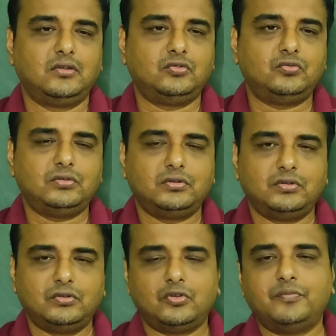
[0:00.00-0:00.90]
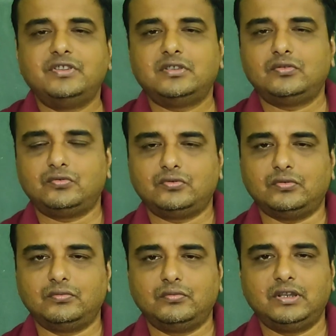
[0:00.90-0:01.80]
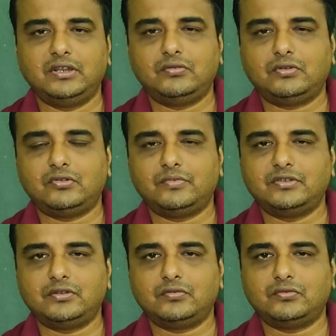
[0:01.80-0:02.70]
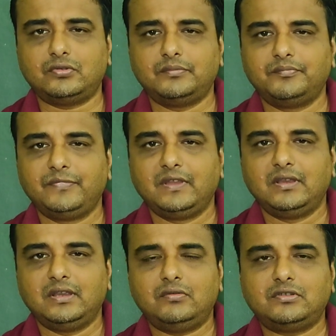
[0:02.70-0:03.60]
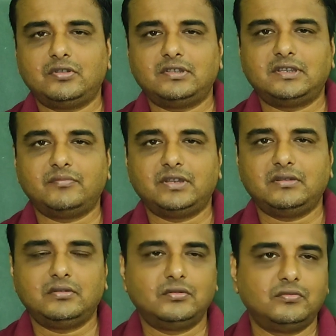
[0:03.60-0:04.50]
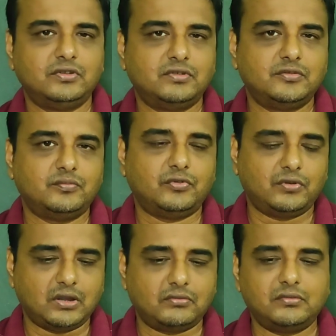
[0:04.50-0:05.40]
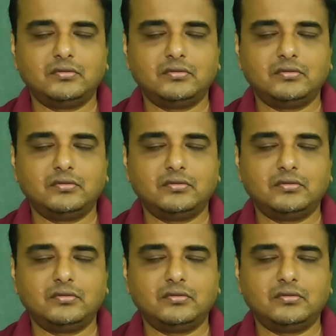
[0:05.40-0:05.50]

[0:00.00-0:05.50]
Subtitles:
to Robinson Crusoe. When he wrote Robinson Crusoe, it was not something which was born out